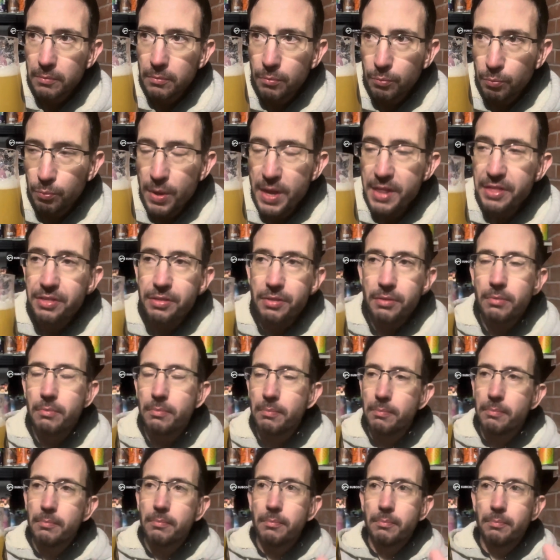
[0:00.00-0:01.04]
With
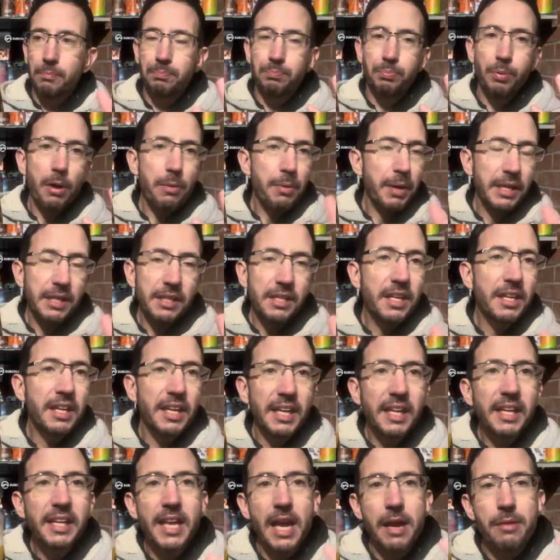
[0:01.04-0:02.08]
brewing, you're going to
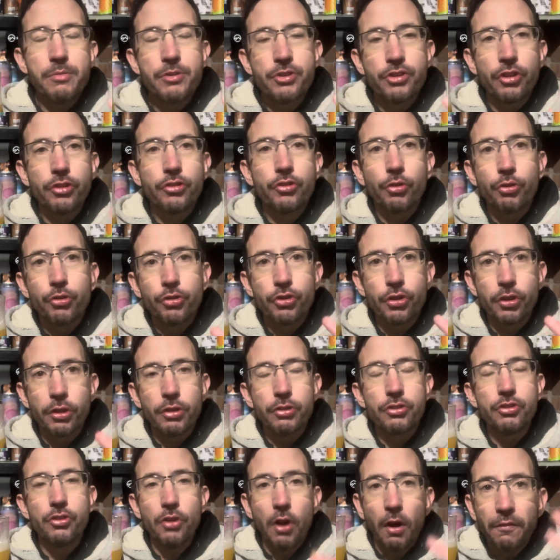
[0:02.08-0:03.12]
get residual sugars,
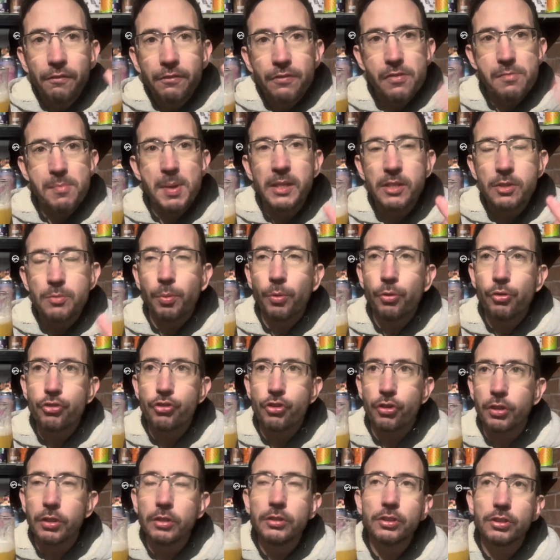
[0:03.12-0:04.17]
non-fermentable
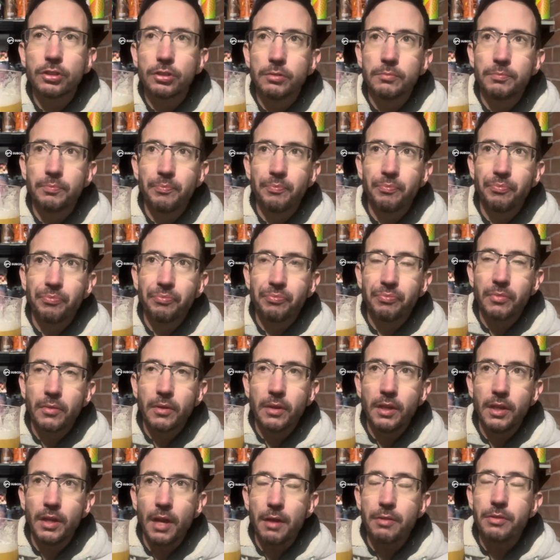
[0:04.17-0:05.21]
sugars,
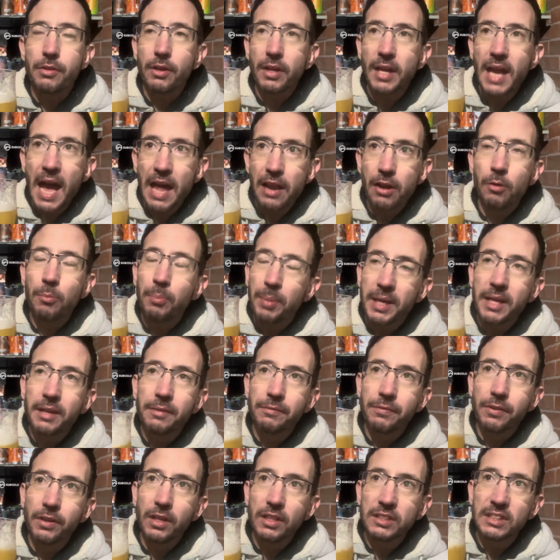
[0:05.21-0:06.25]
that cannot be
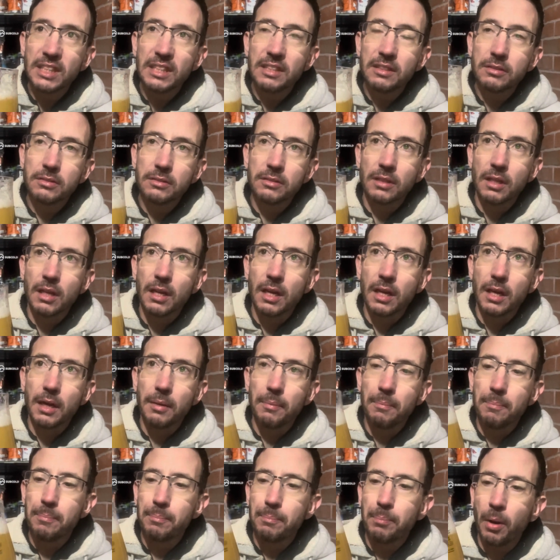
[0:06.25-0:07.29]
converted
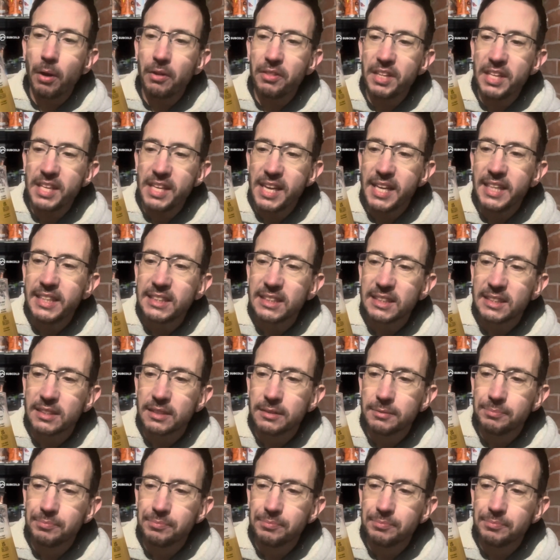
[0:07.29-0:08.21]
by the yeast.